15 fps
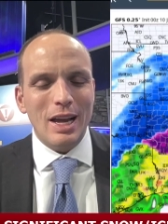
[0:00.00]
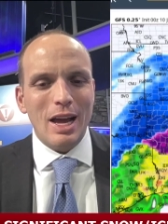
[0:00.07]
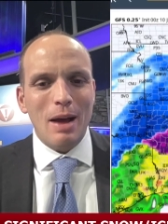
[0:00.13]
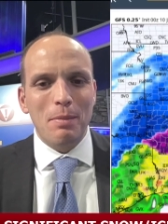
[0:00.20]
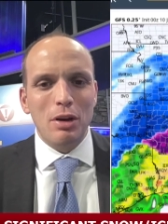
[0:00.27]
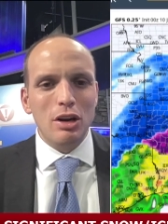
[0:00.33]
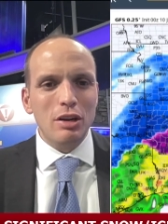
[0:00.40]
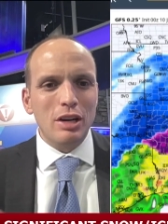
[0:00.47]

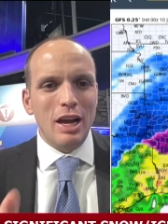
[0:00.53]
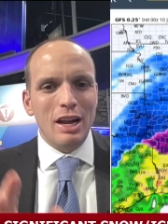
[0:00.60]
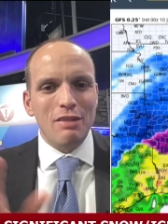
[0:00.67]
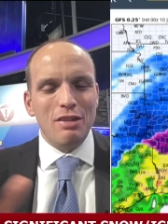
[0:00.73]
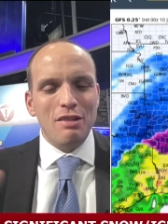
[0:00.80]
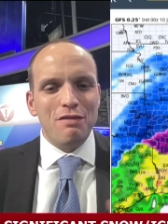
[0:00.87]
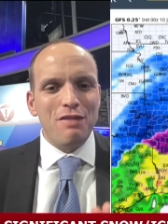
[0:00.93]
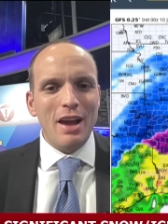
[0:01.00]
I'm going to kind
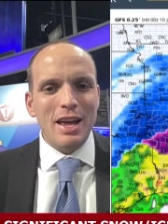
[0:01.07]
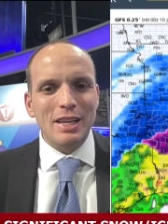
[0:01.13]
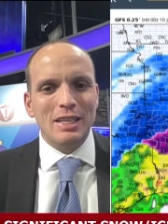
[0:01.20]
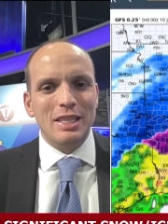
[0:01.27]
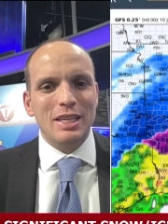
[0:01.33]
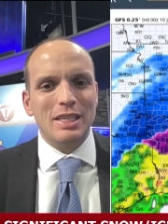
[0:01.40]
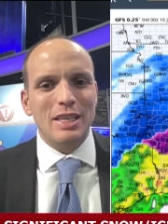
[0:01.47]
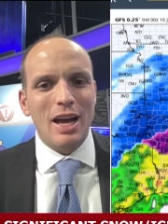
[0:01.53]
of advance
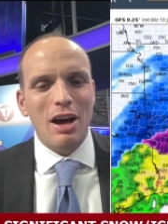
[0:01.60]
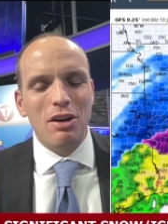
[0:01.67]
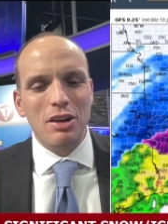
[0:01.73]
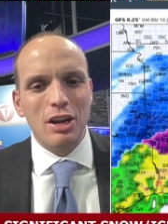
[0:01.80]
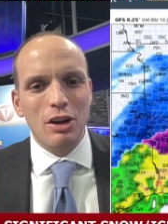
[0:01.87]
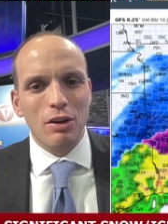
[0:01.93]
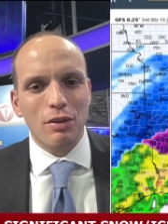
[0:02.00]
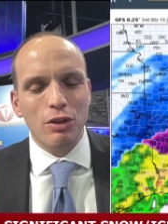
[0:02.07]
this out here.